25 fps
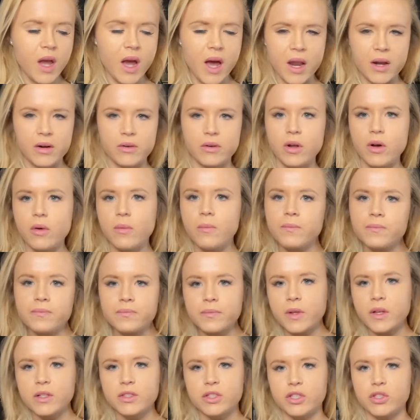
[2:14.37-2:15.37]
I don't know,
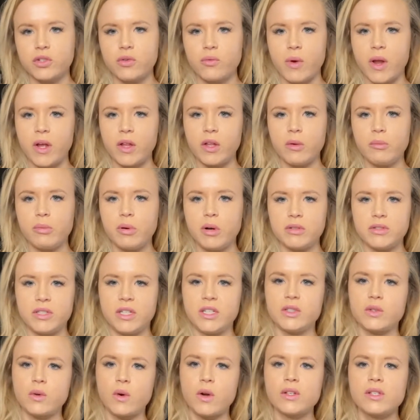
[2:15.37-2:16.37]
just a regular
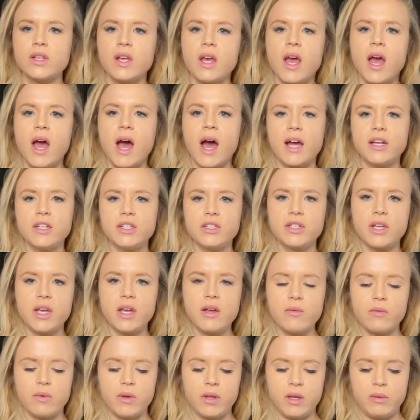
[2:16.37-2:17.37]
protein source. I just
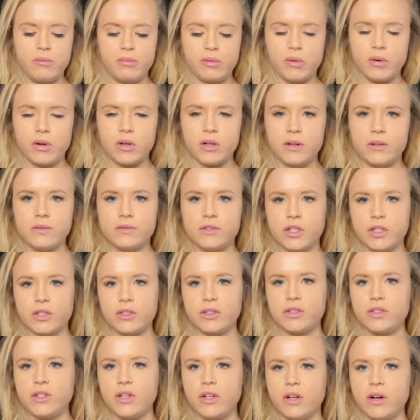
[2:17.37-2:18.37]
get really bored of
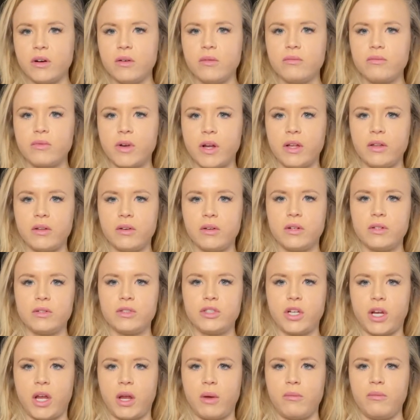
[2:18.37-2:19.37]
just, regular
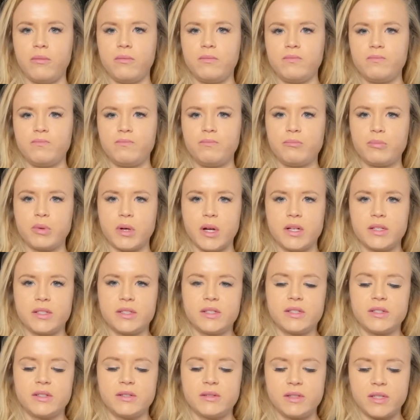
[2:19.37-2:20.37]
chicken
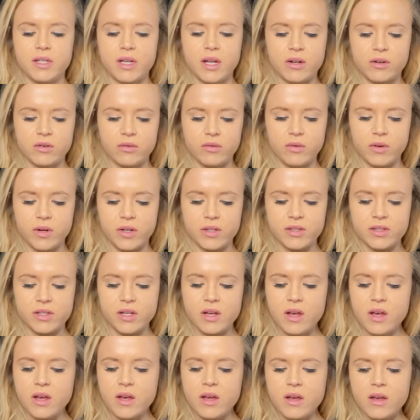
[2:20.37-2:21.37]
breast tenderloins
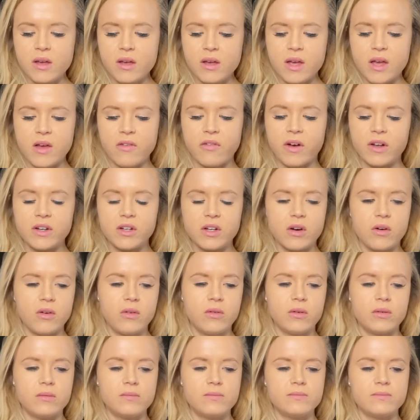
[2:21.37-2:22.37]
if I
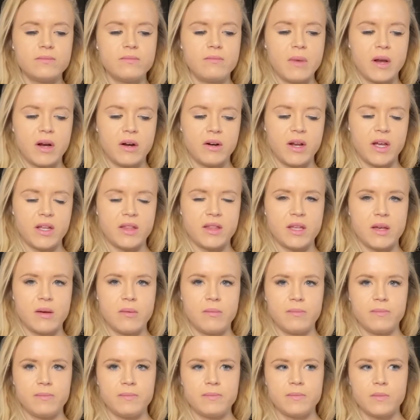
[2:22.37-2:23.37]
don't marinate
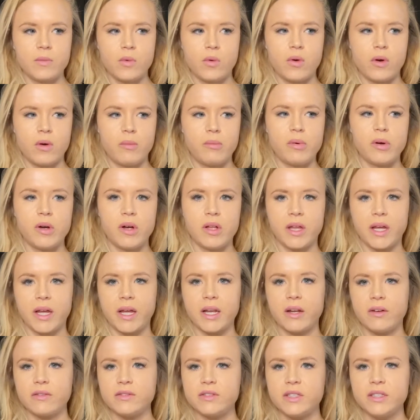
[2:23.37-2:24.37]
them or put like
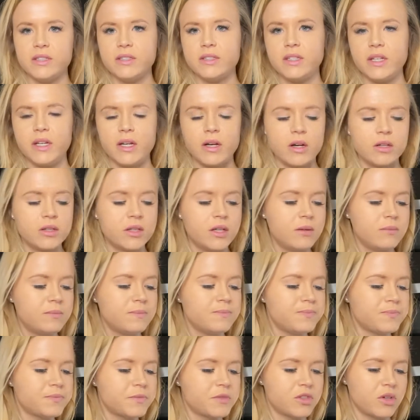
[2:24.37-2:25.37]
enough seasoning on
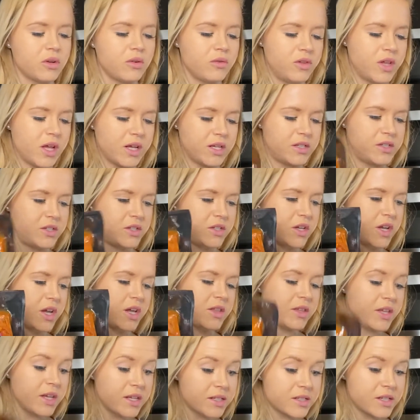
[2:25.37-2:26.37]
them. So this
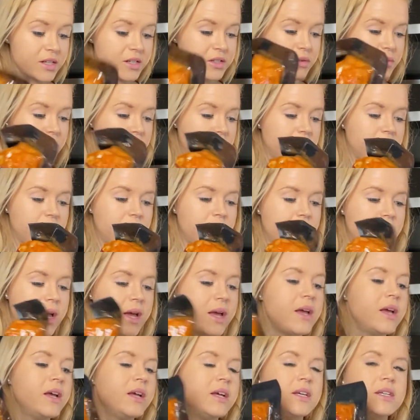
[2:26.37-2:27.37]
is a really good
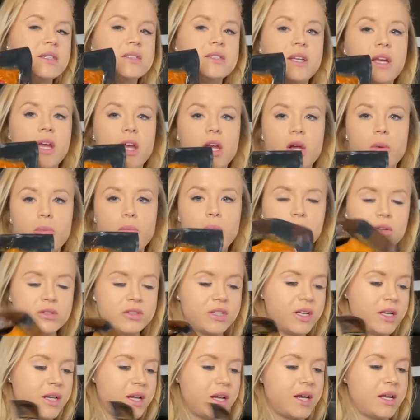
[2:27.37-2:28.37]
way to get your
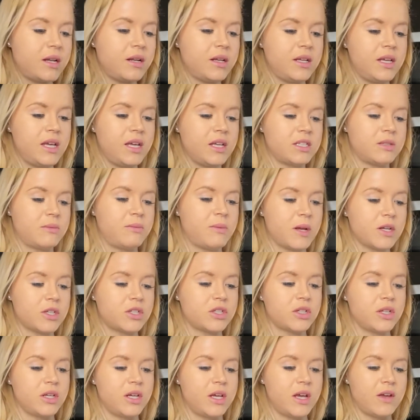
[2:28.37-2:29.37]
protein in,
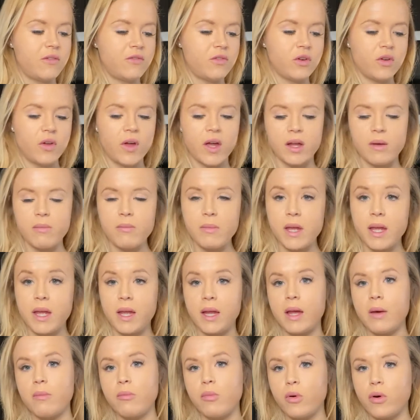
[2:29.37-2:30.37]
especially if you're like me
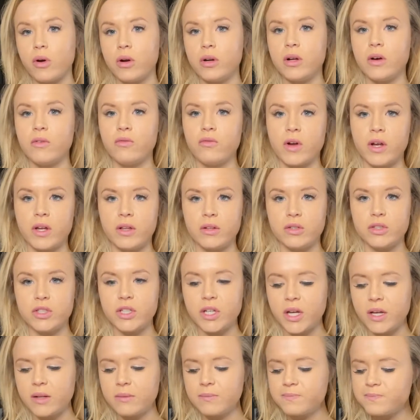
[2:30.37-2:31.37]
and get bored of regular
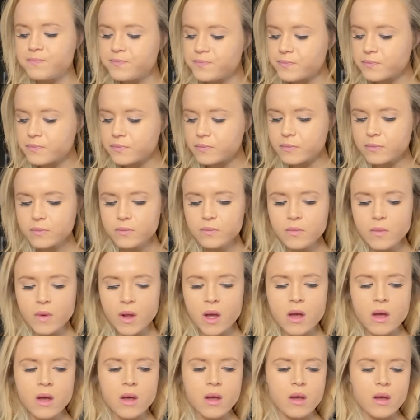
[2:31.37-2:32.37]
chicken.
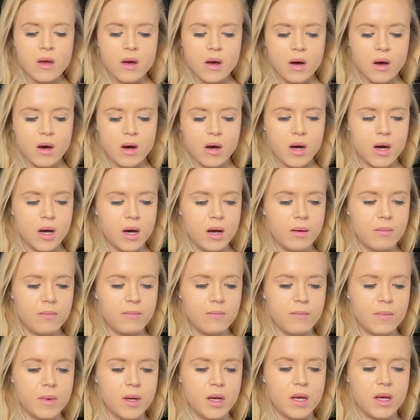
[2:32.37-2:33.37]

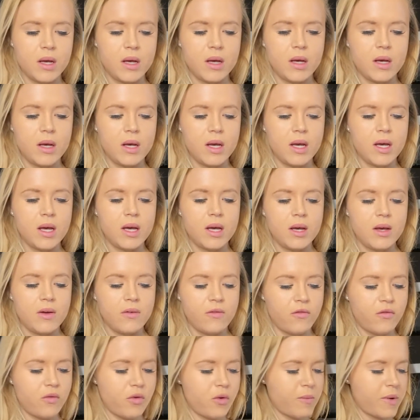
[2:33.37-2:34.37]

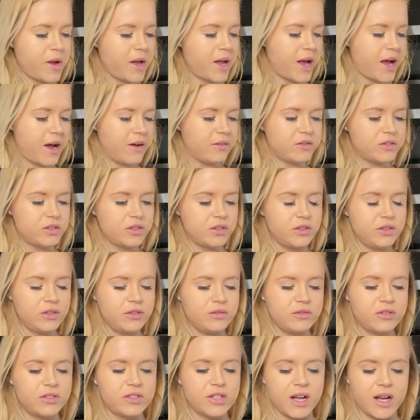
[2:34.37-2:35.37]
For my
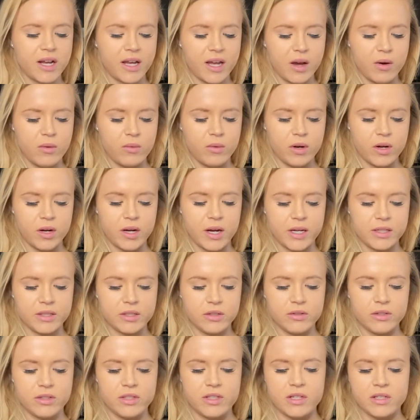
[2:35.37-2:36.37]
afternoon snack at work, I
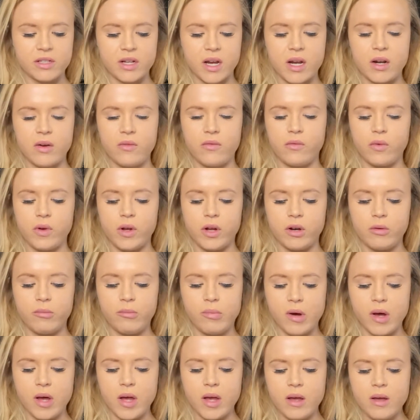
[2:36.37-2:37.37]
know this is kind of weird,
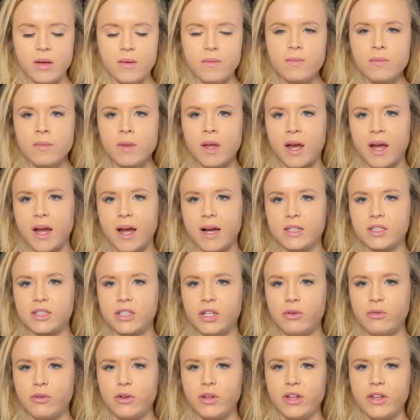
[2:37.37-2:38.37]
but I
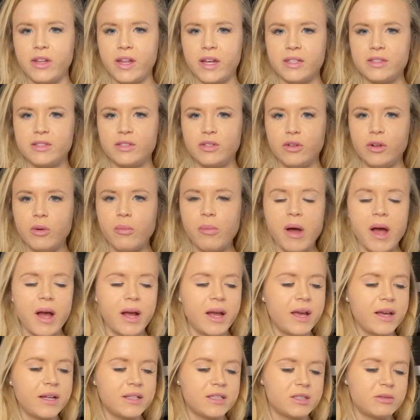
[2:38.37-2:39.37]
actually really like tuna
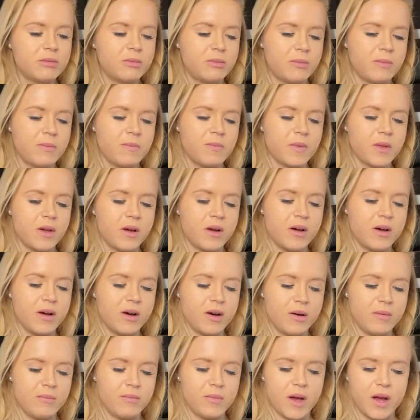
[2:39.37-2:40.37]
packets.
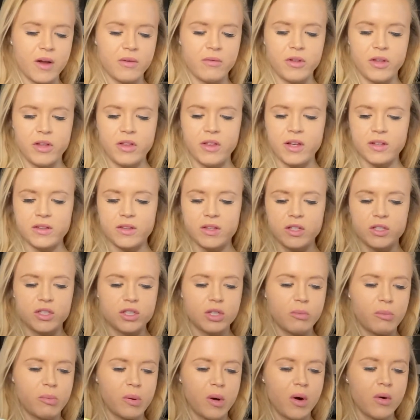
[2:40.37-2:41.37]
I really like the
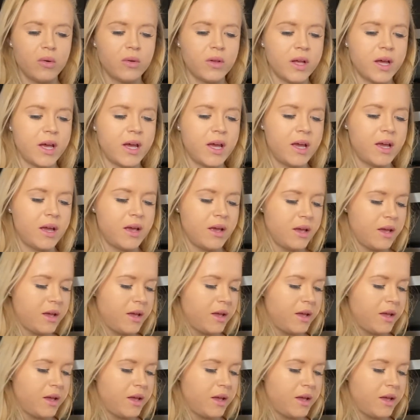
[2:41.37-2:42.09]
Chipotle